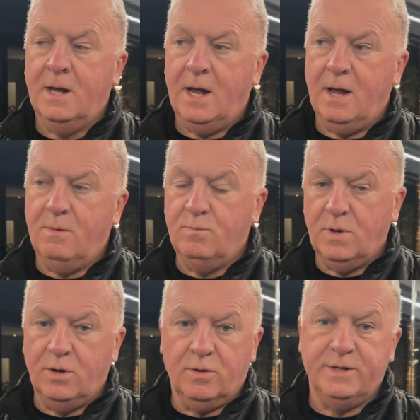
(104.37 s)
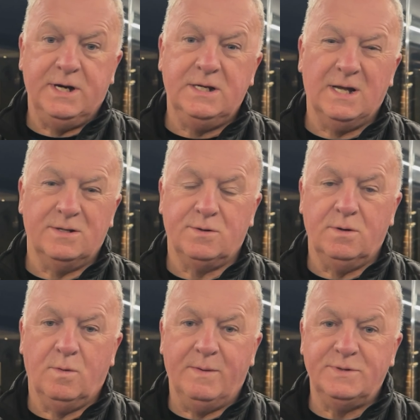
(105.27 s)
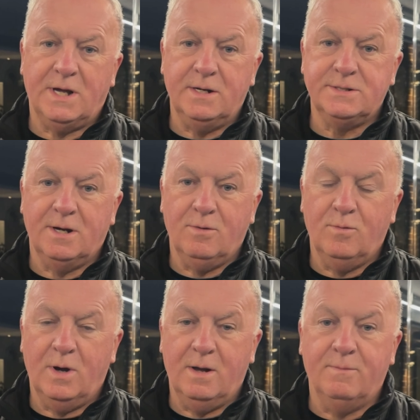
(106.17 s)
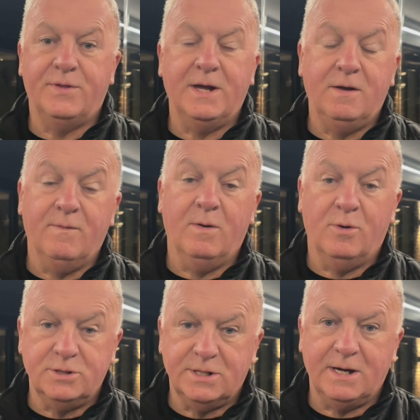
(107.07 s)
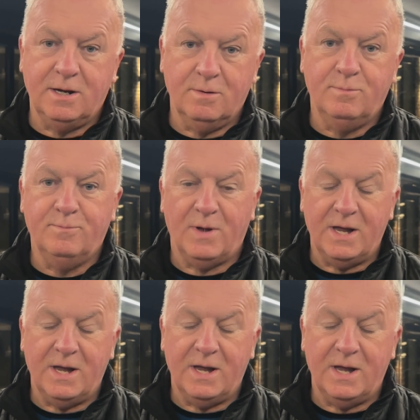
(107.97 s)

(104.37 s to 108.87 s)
And all the details are on the website. So thank you very much. Thank you. Bye.